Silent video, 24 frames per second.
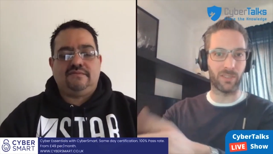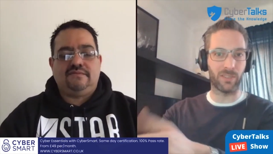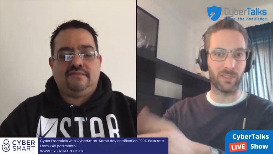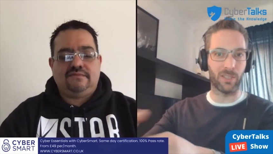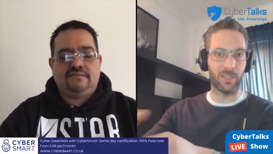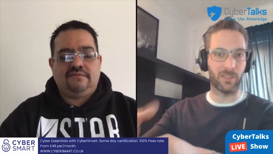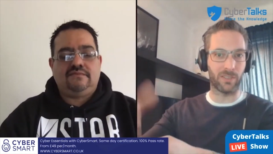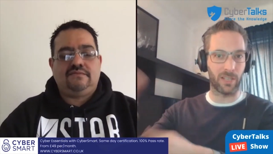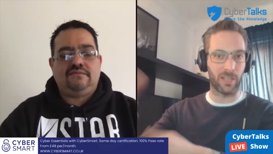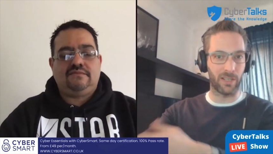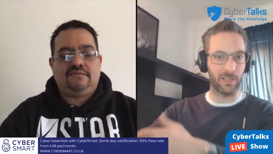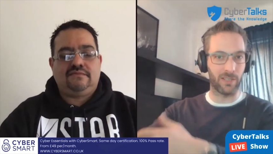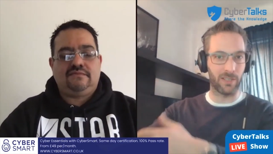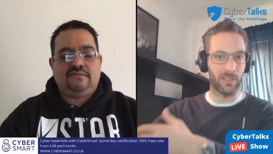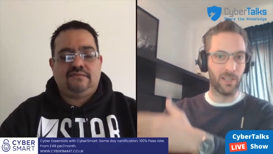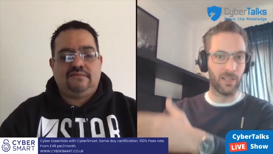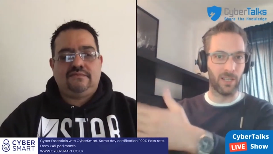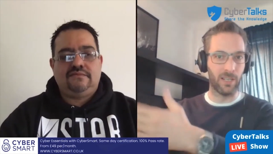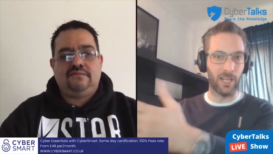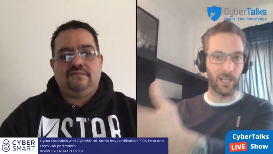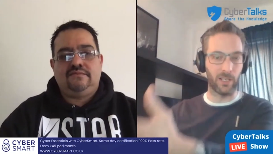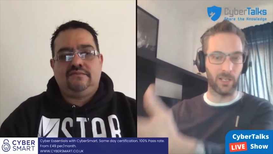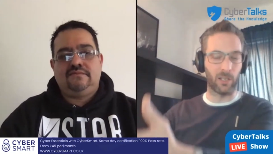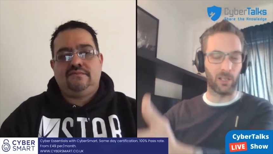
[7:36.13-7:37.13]
Speaker 1: business and
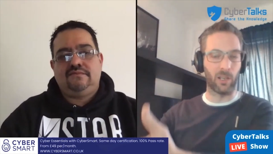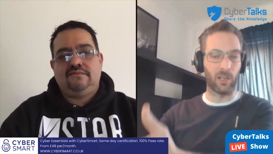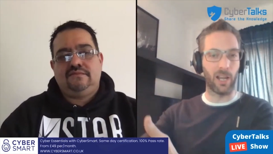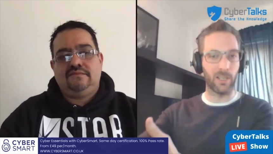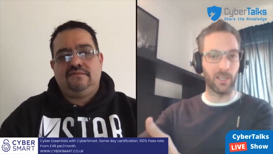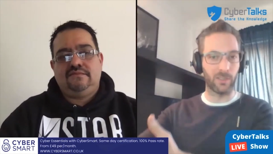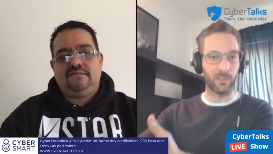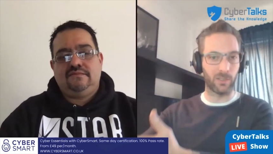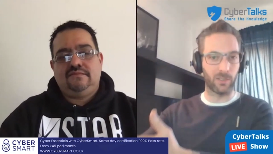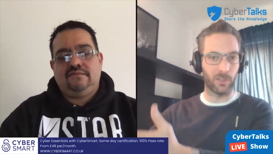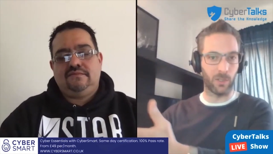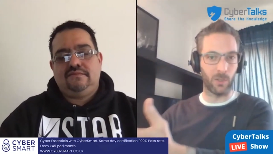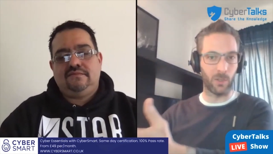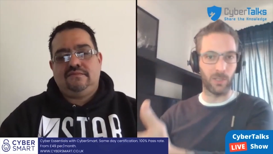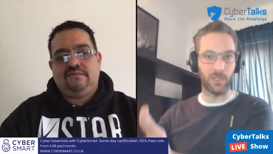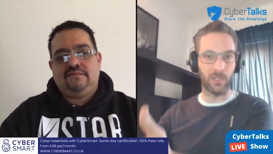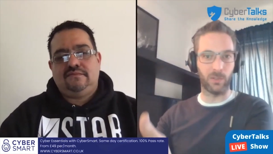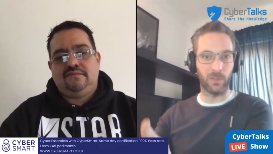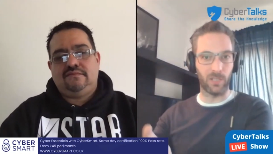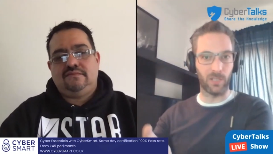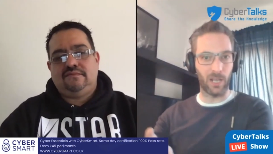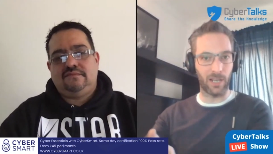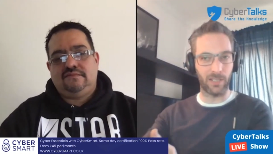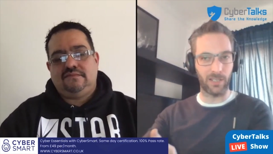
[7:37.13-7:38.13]
and align security
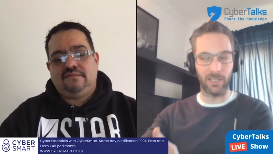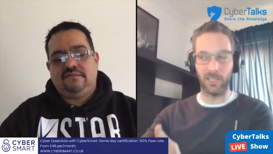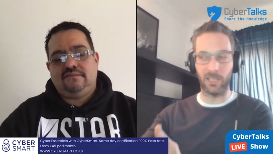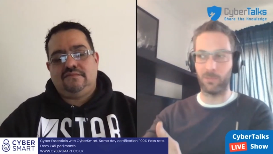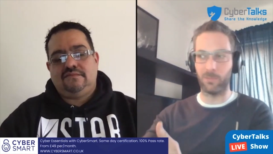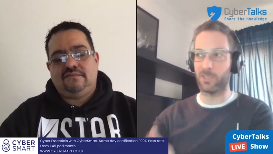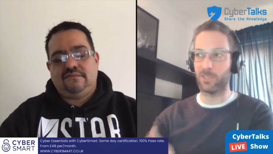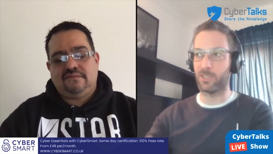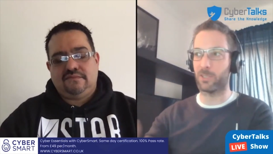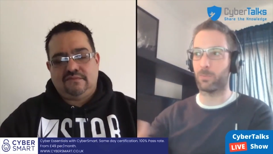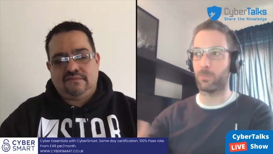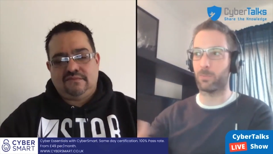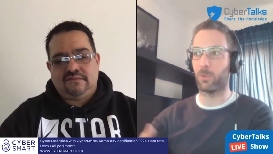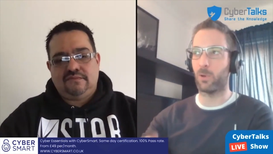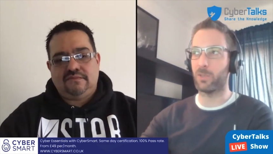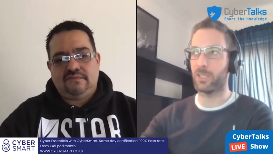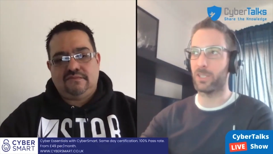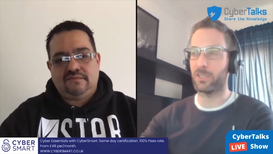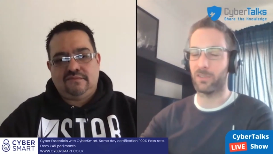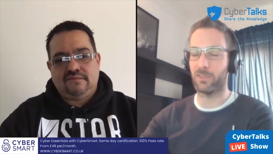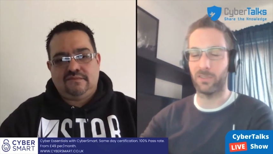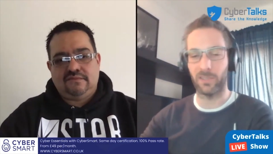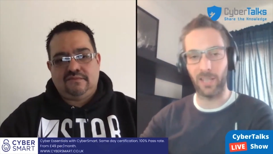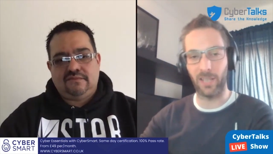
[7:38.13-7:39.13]
to the IT and business
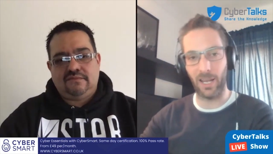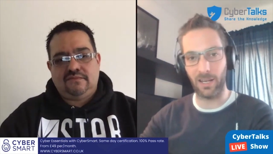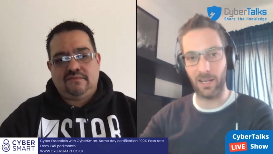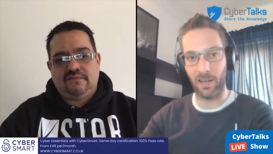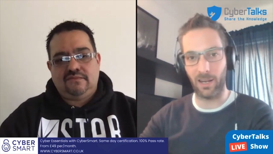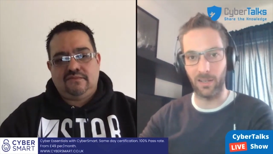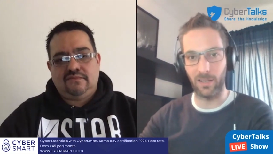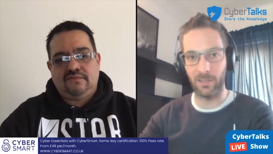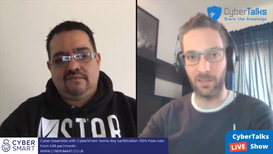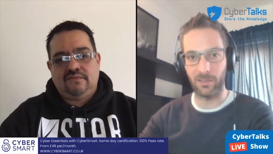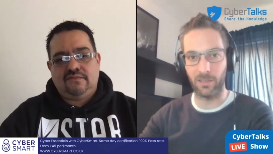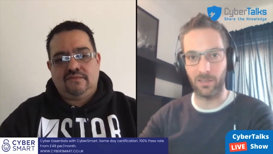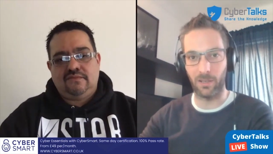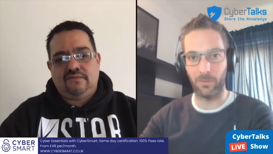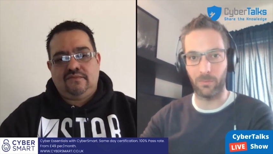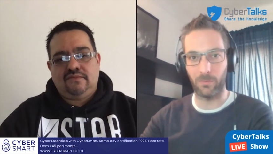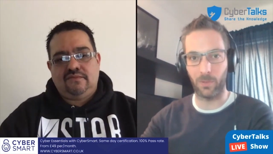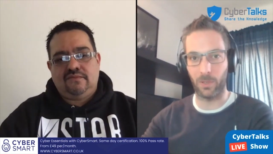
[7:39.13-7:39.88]
process and that kind of stuff.